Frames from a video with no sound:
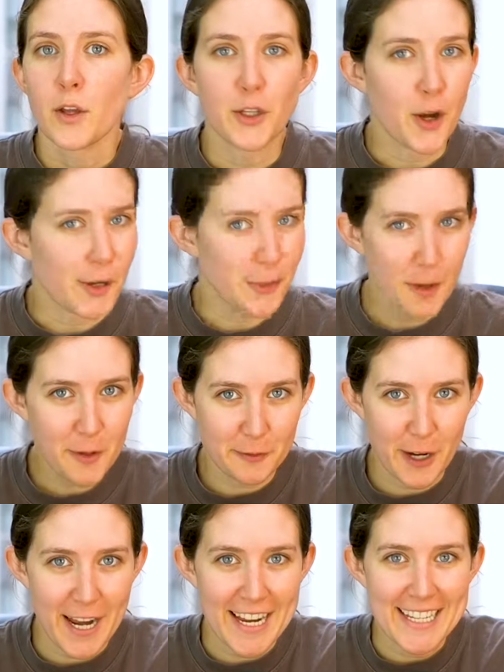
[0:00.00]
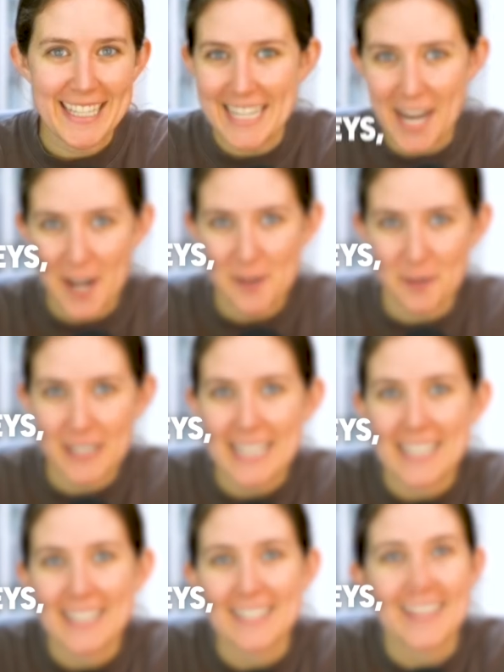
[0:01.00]
Y'all know the phrase, not your
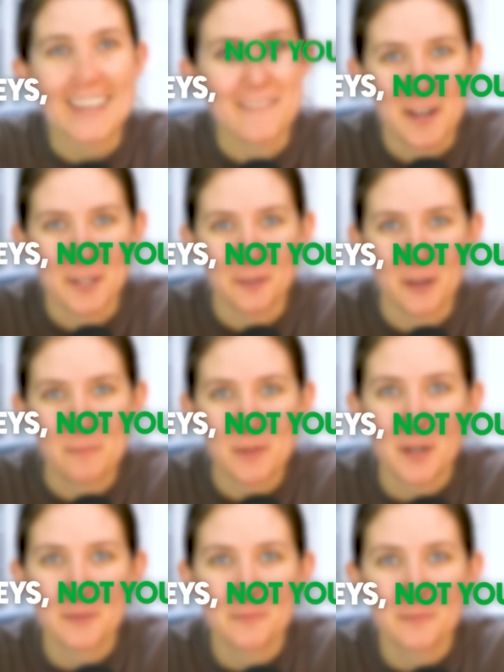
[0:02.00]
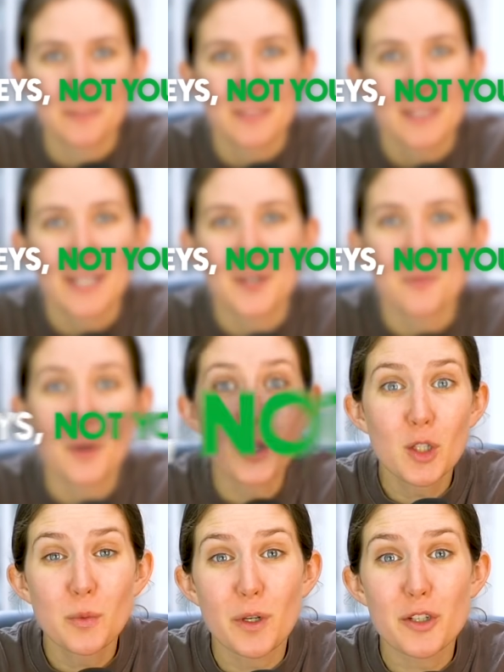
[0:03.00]
keys, not your crypto. Well, in a
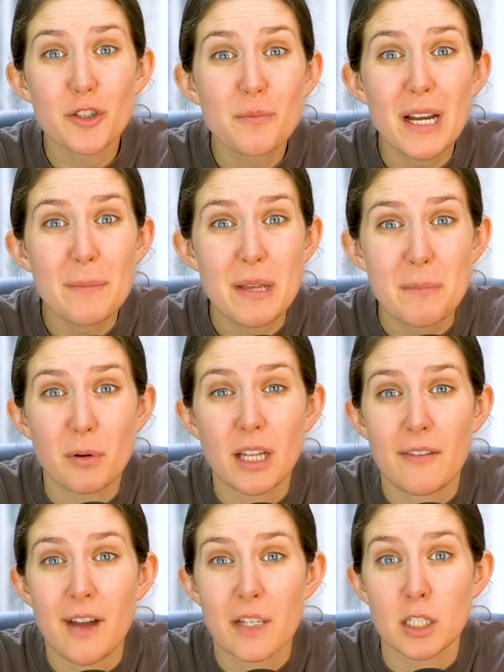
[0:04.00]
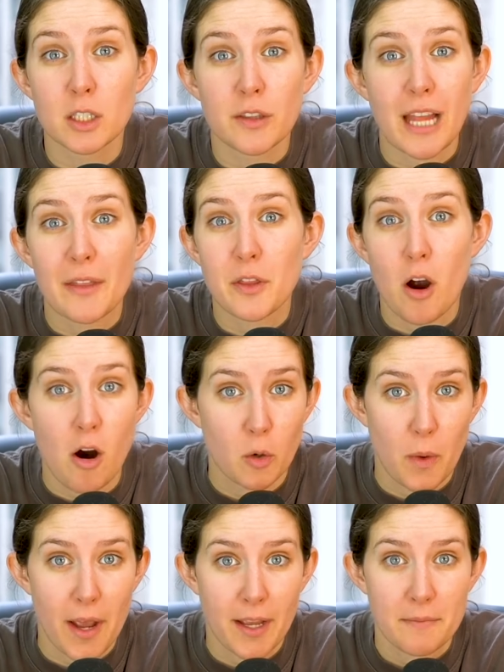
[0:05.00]
world where too many people have had to learn that the
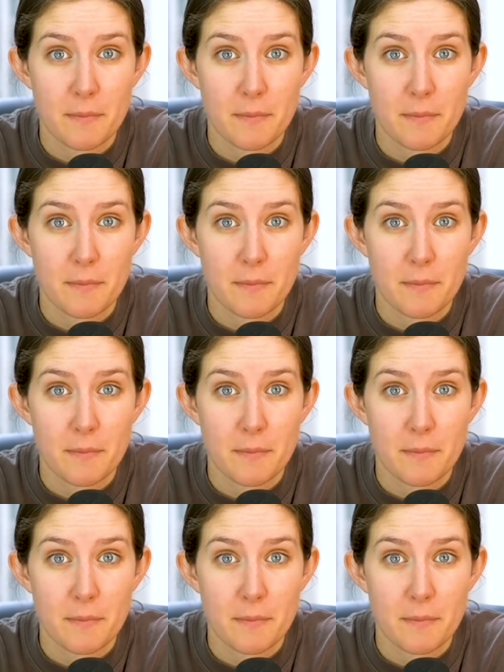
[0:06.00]
hard way,